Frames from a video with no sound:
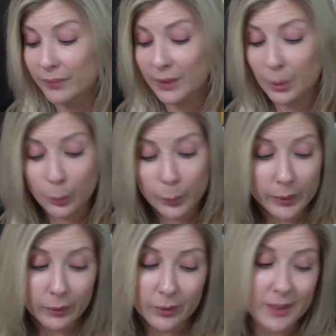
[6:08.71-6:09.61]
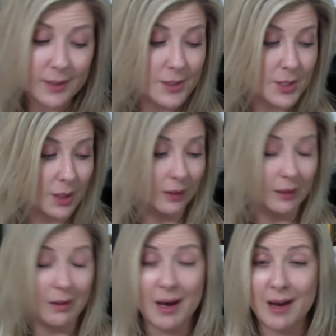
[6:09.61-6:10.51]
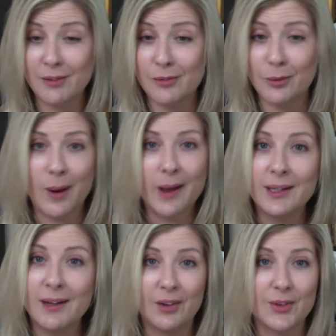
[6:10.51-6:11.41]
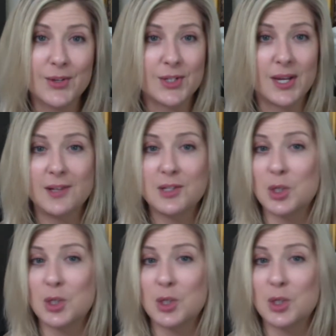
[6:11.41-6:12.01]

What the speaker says: There really is a lot of variety on the site,